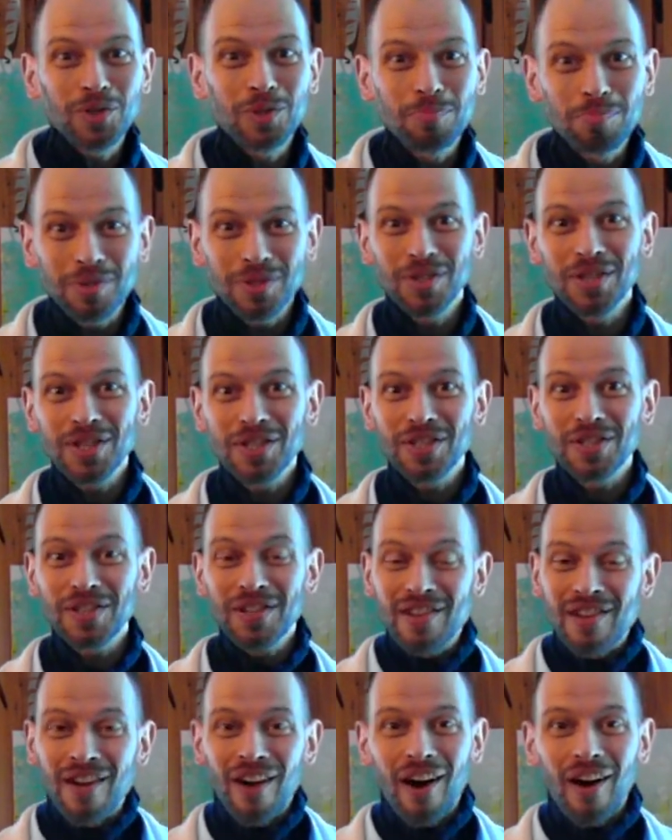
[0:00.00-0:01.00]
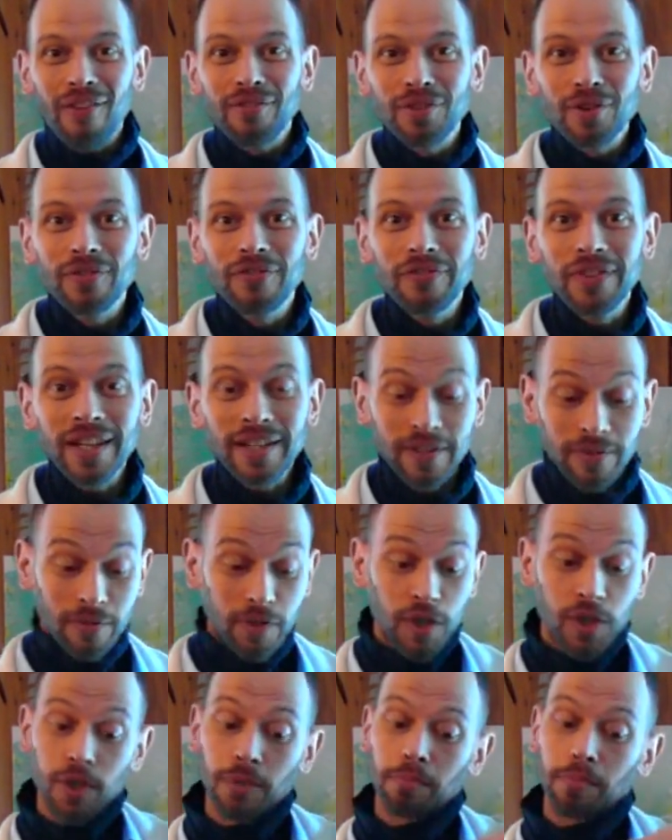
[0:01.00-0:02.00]
the position of your feet
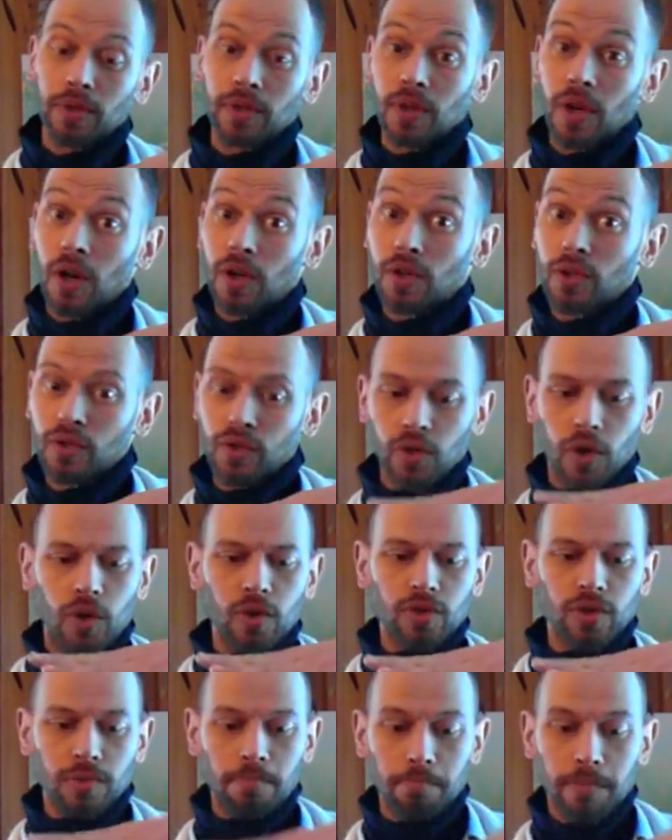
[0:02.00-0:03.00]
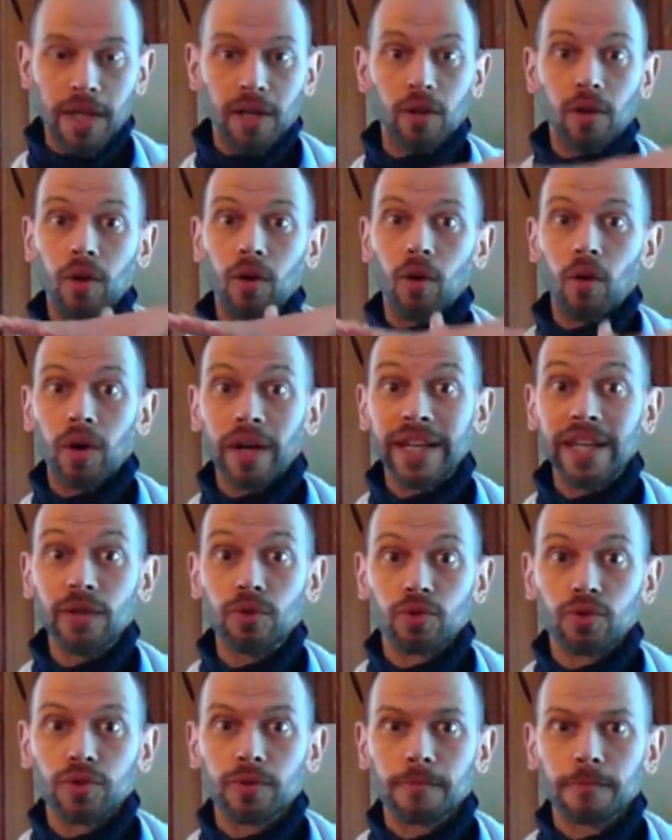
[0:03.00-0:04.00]
that you put on your toes, middle or
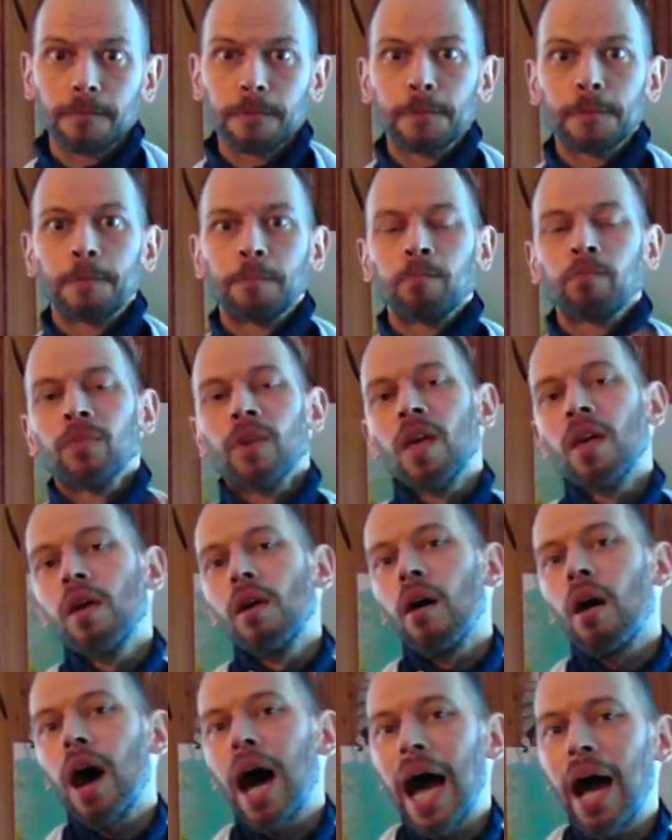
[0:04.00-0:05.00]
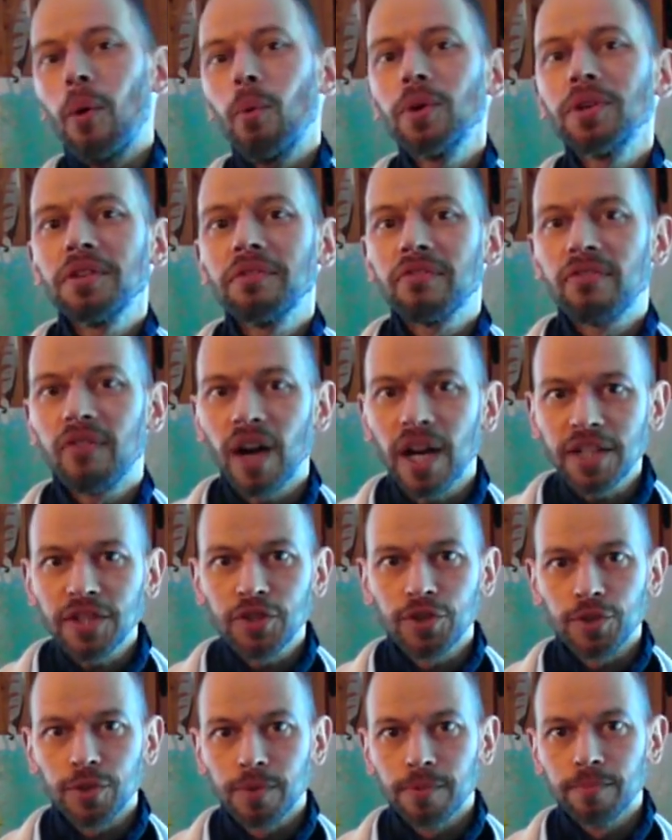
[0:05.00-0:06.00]
heels? I would
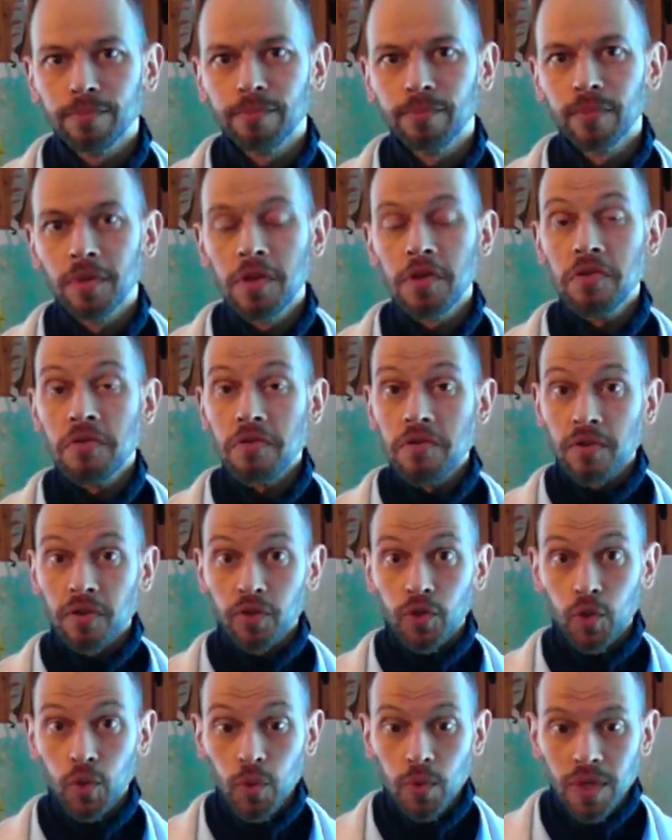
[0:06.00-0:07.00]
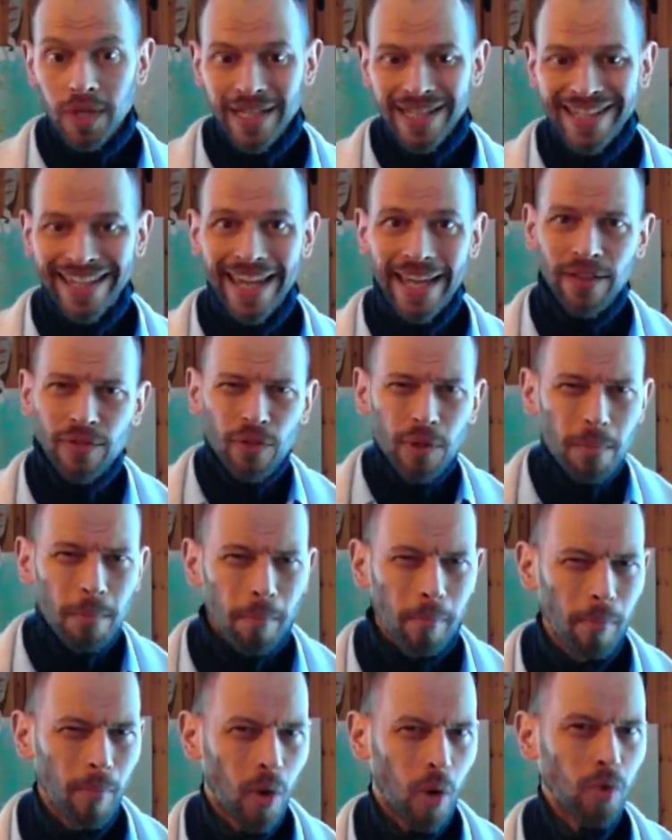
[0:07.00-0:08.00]
advise you to gain the
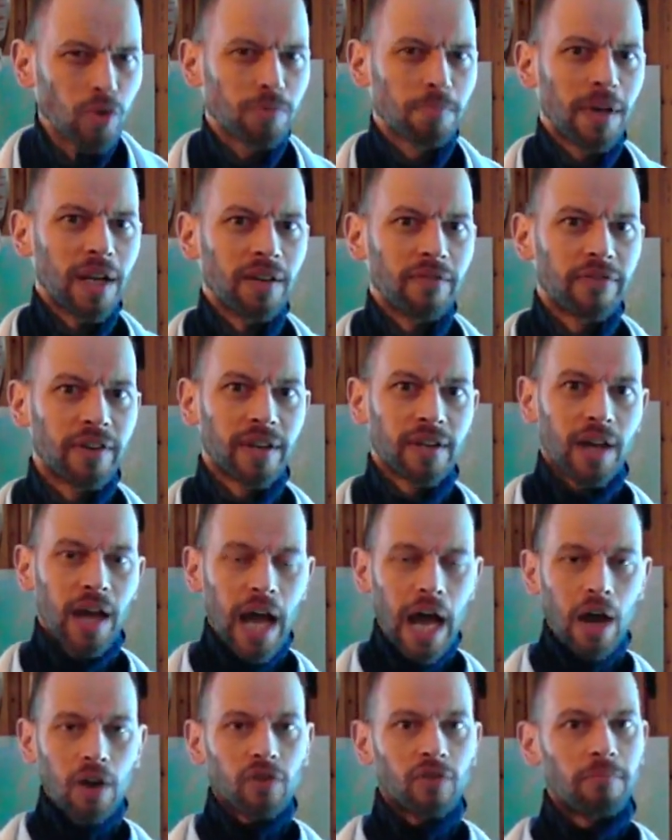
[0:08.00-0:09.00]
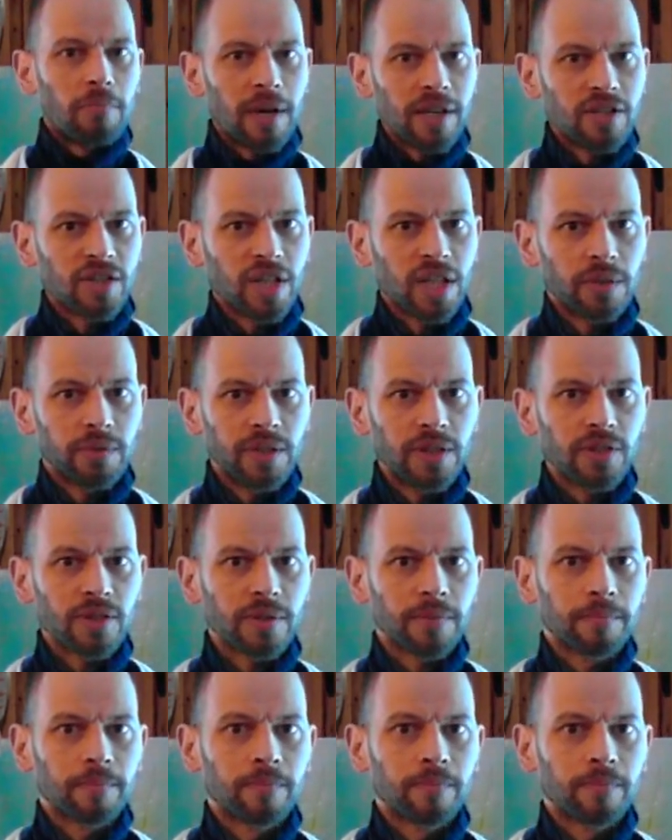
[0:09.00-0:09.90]
most benefit out of my series